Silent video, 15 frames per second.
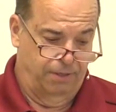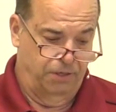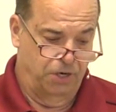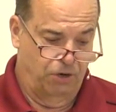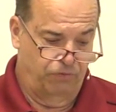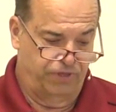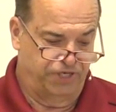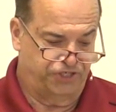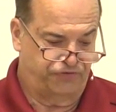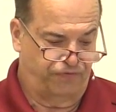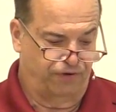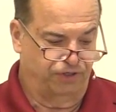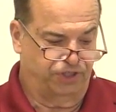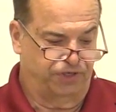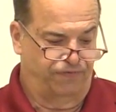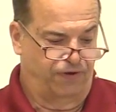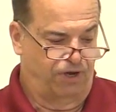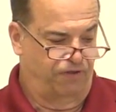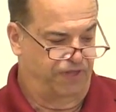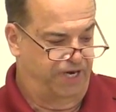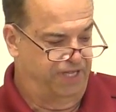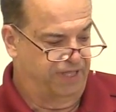Know this first of
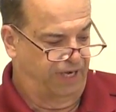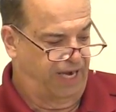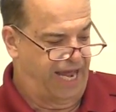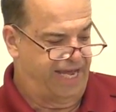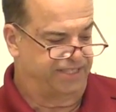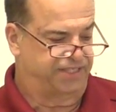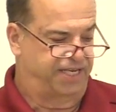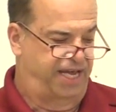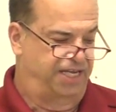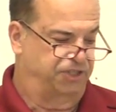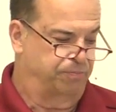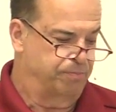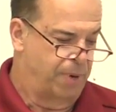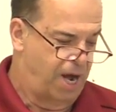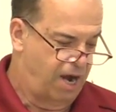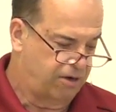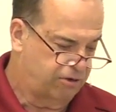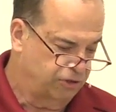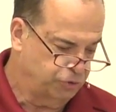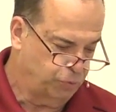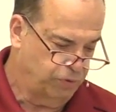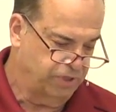all, that in the last days
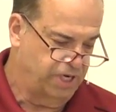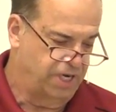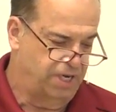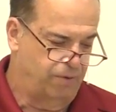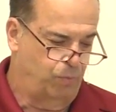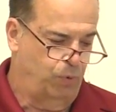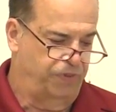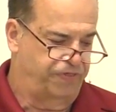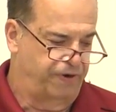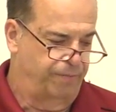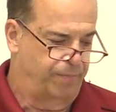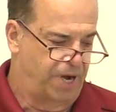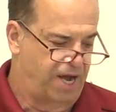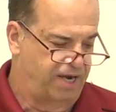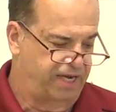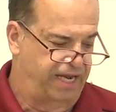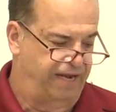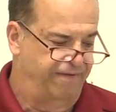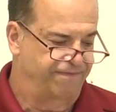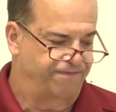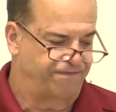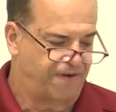mockers will come with their
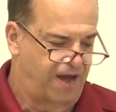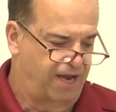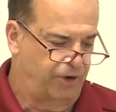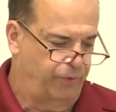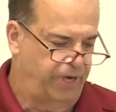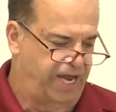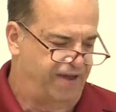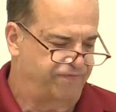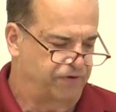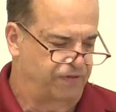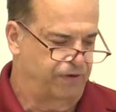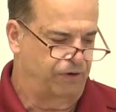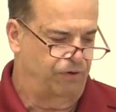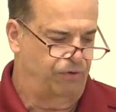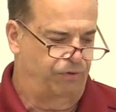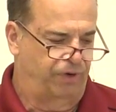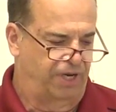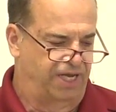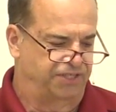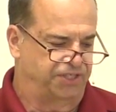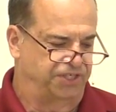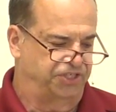mocking, following after their own
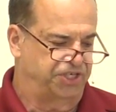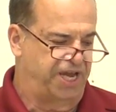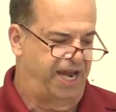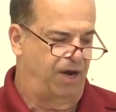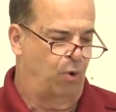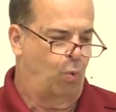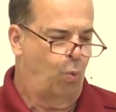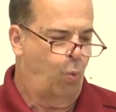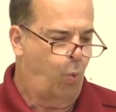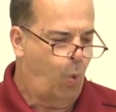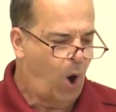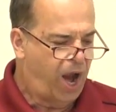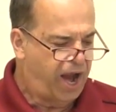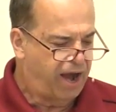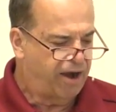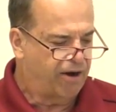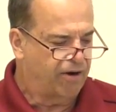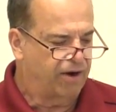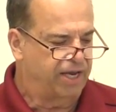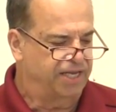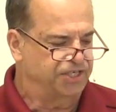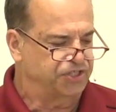lusts, and saying,
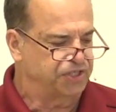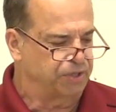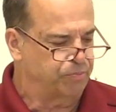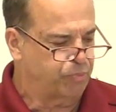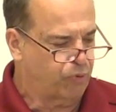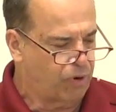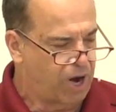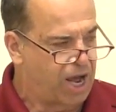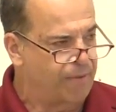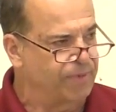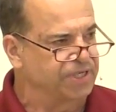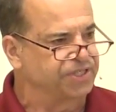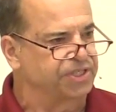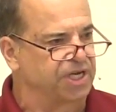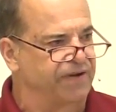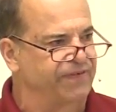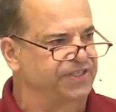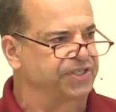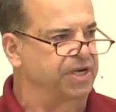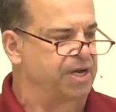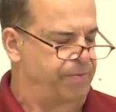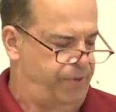Where is the promise of
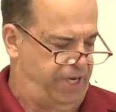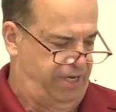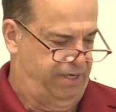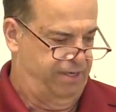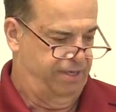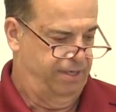his coming?